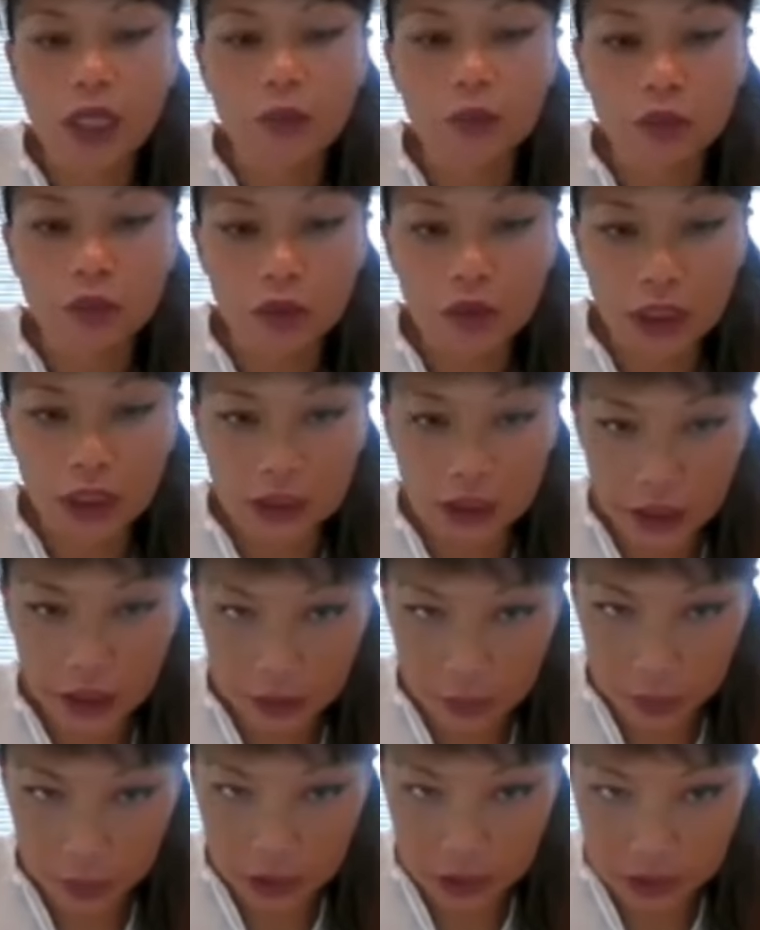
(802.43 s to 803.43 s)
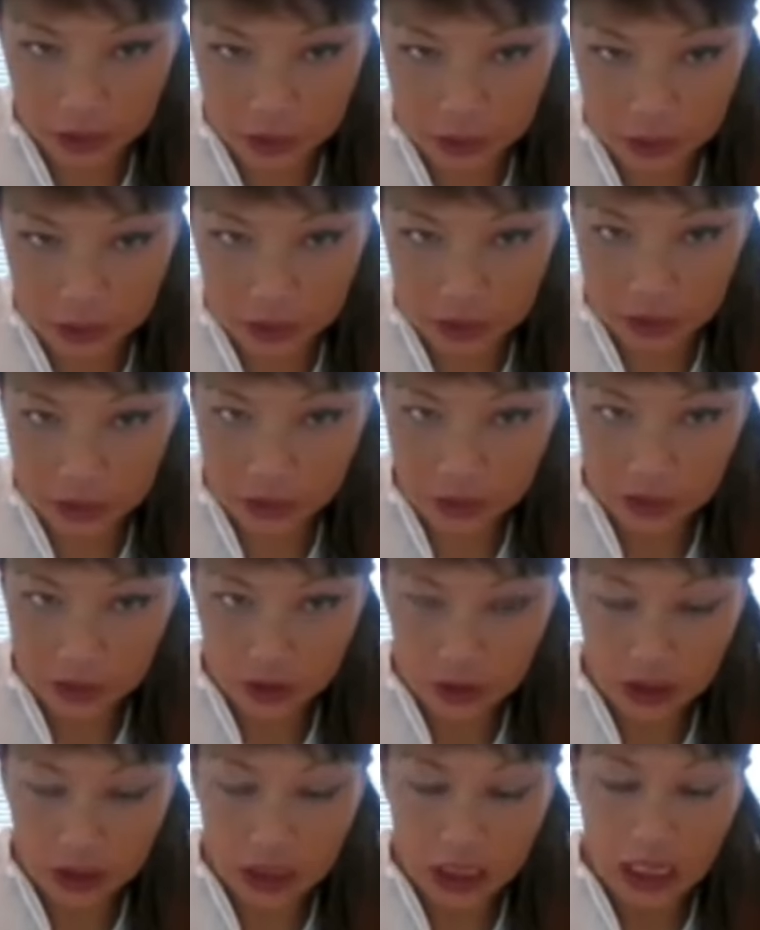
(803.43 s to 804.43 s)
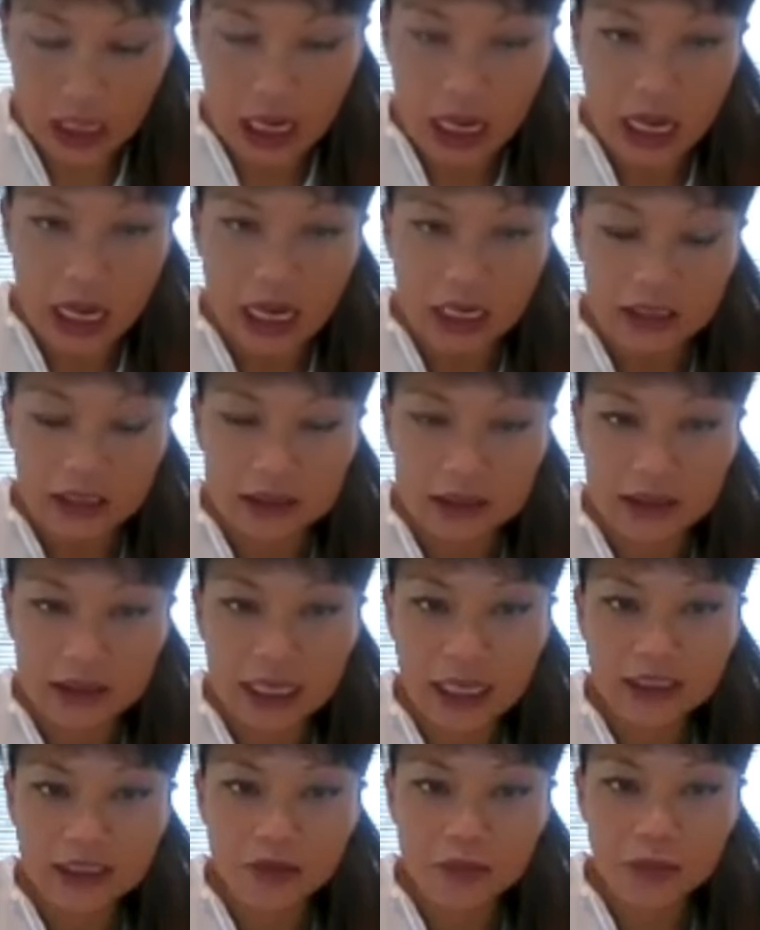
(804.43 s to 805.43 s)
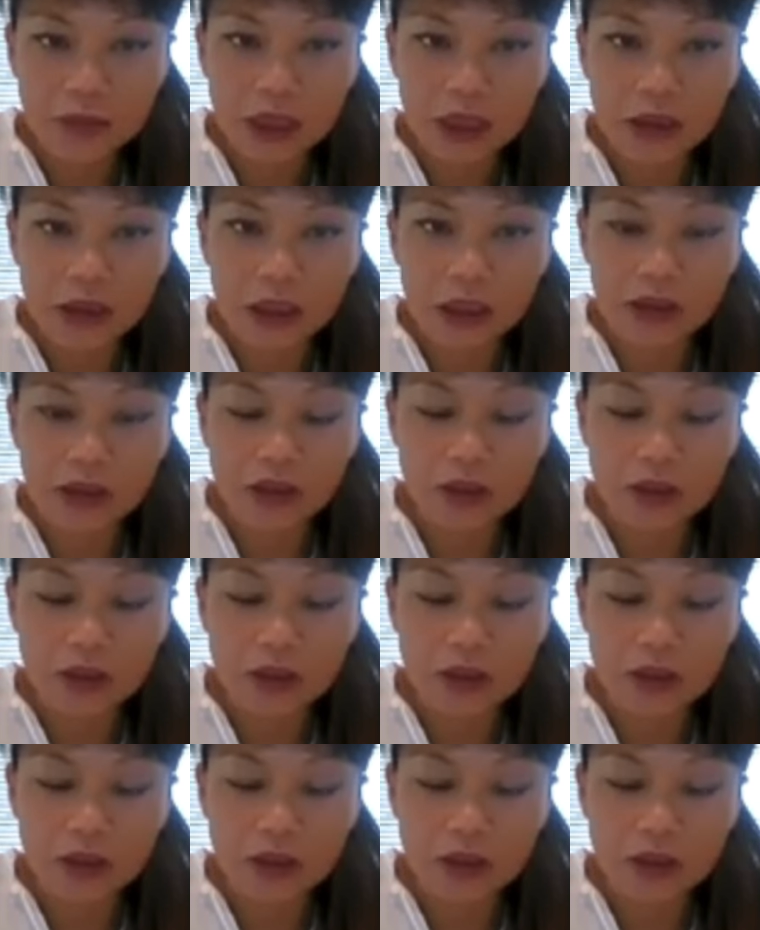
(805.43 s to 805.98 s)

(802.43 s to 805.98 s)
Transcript: and moon in Aquarius. That make